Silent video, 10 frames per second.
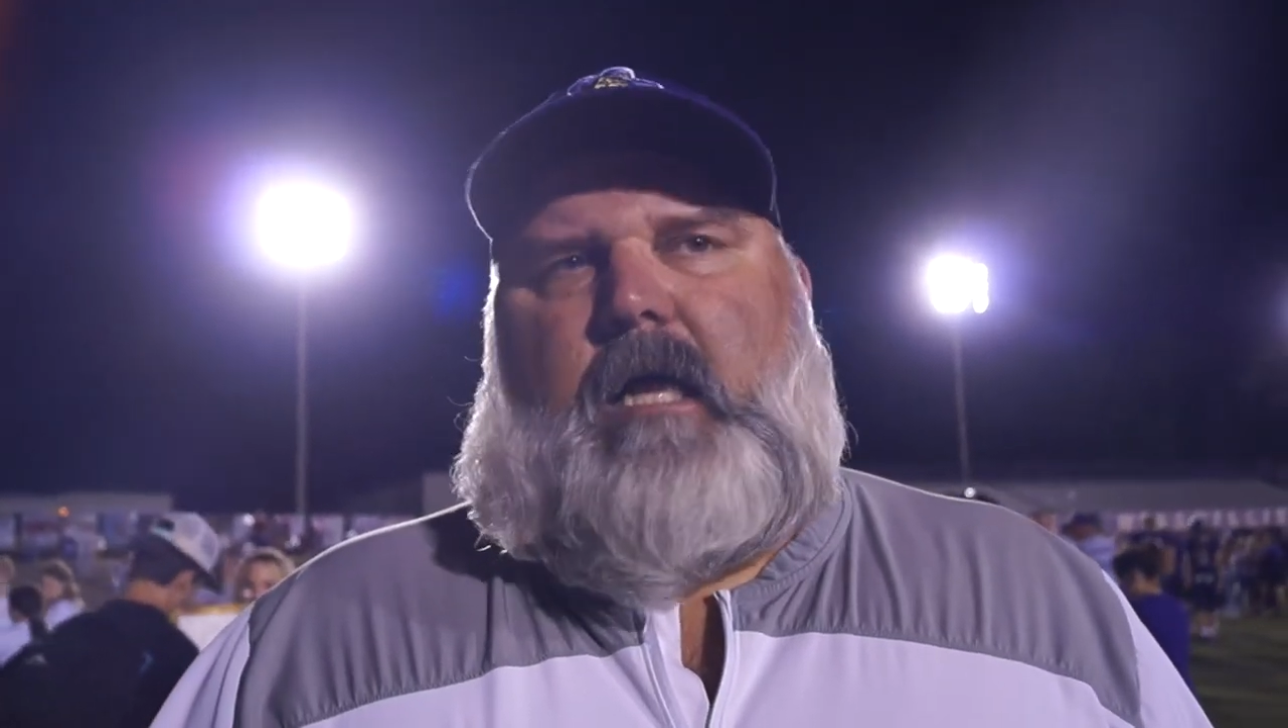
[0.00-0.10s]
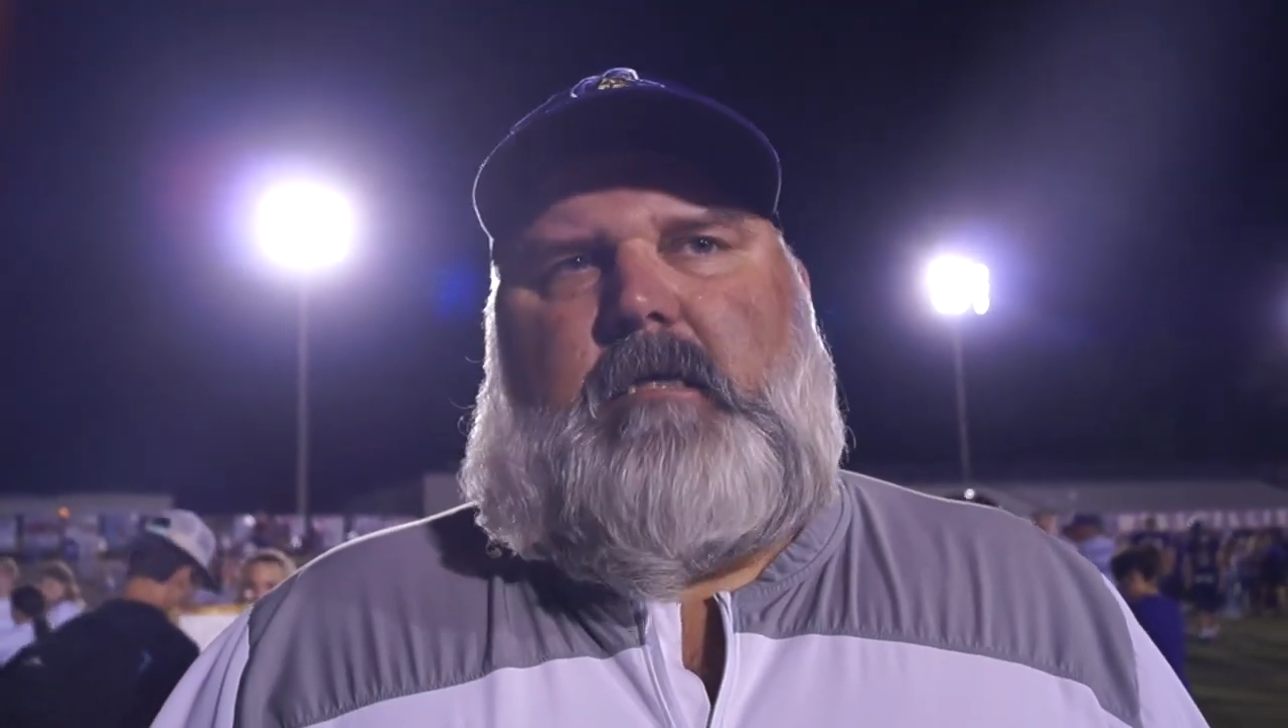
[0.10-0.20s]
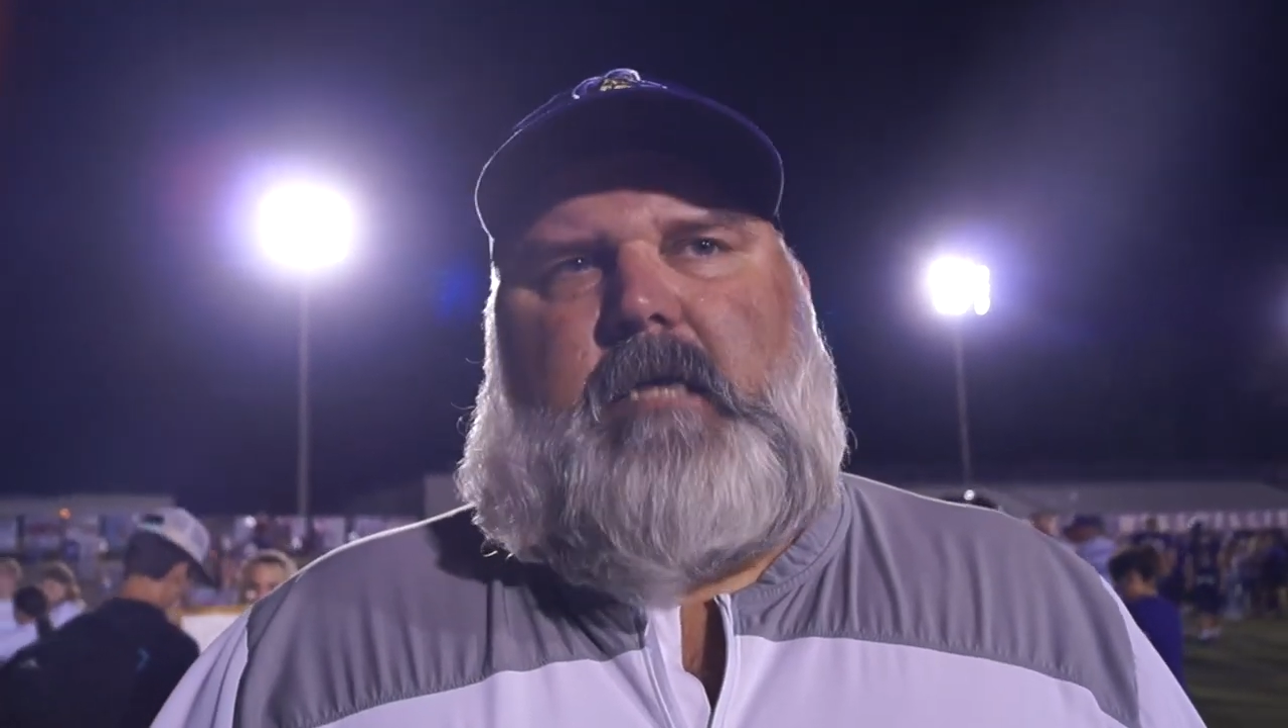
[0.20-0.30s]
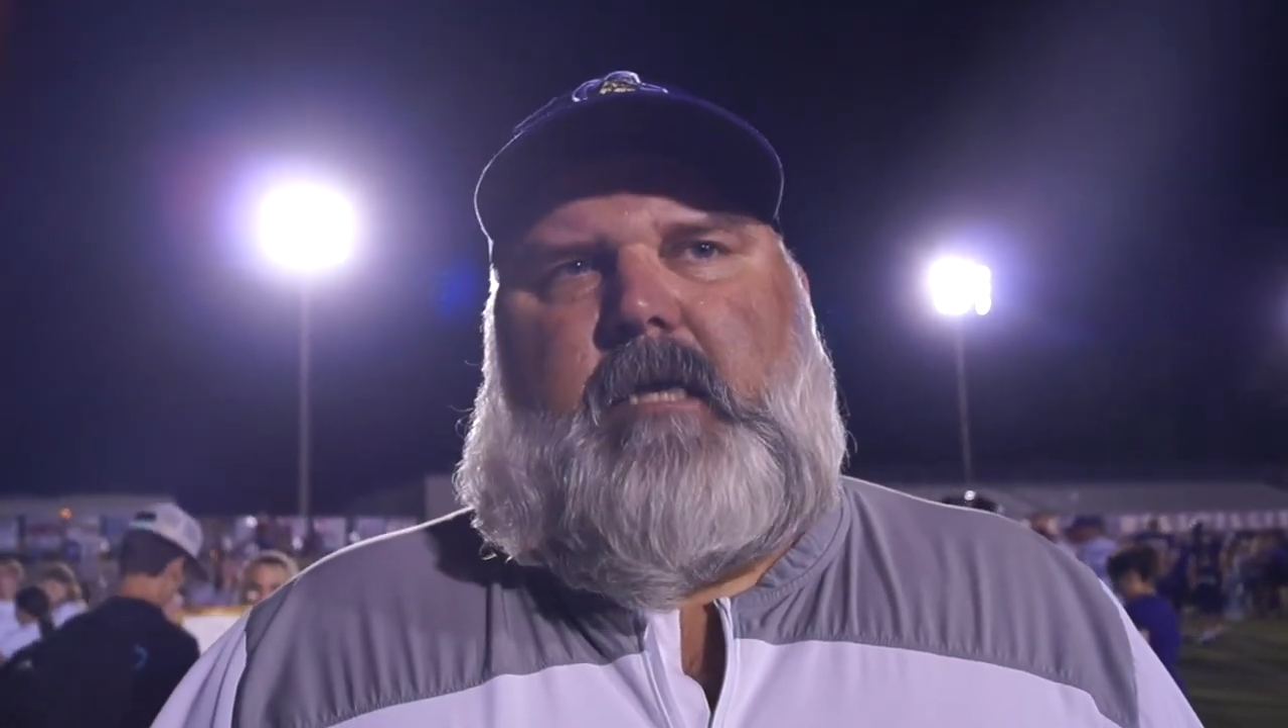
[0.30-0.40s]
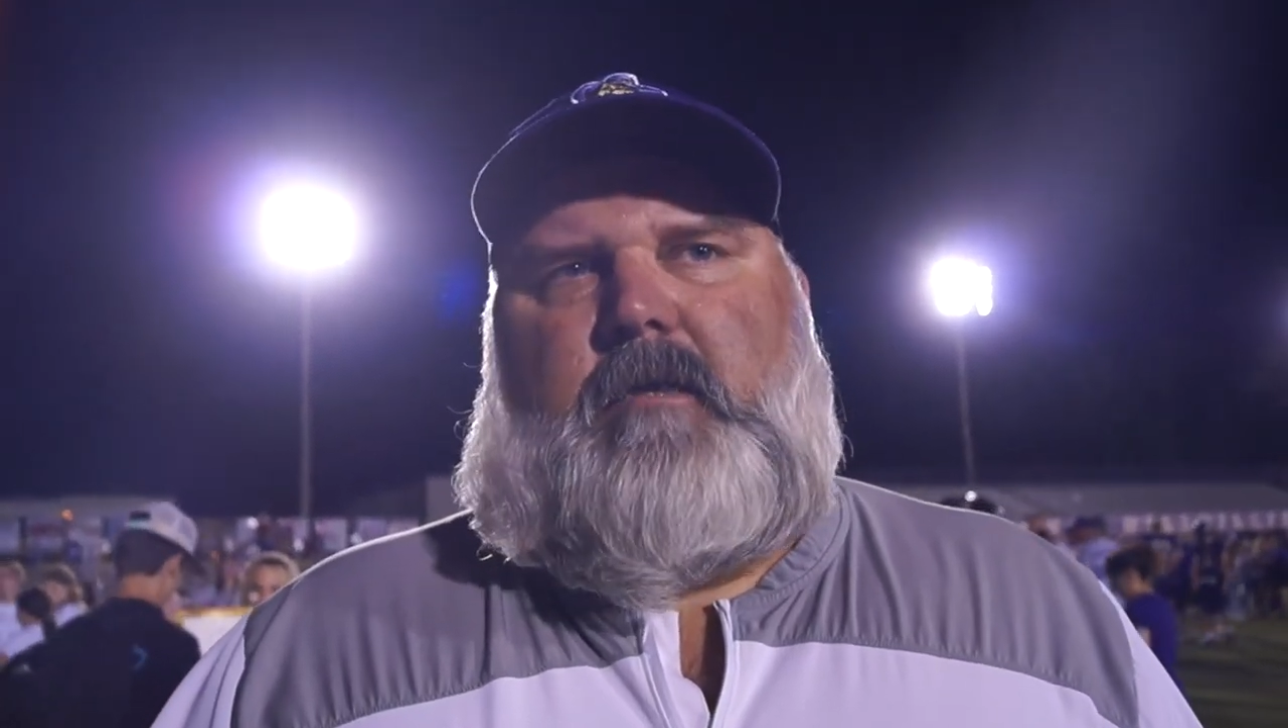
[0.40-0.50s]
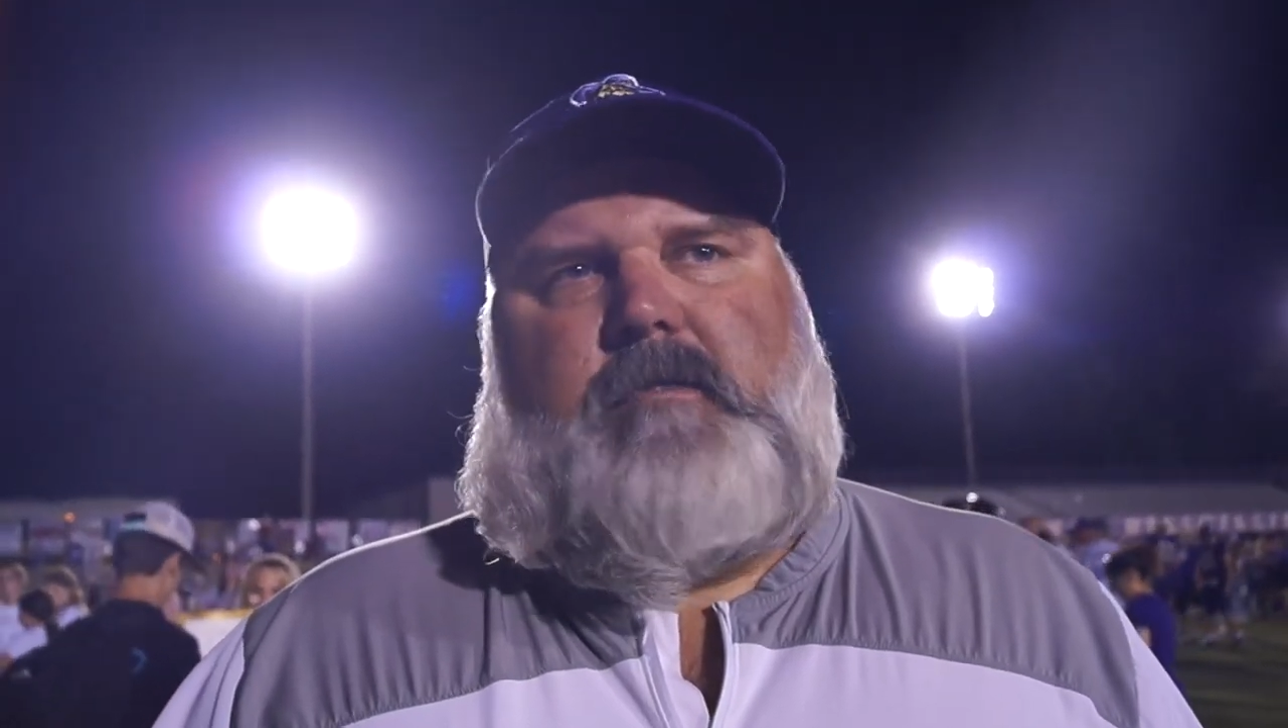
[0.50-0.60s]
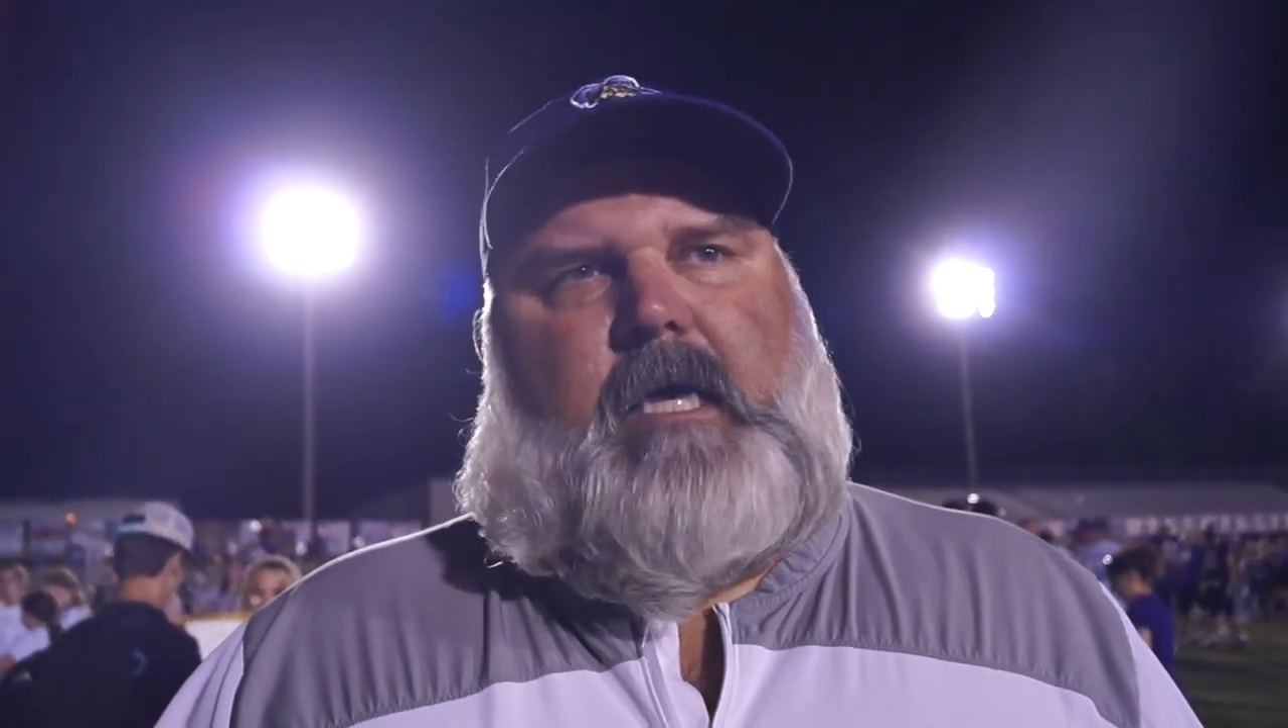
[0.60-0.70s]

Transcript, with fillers: I'll take those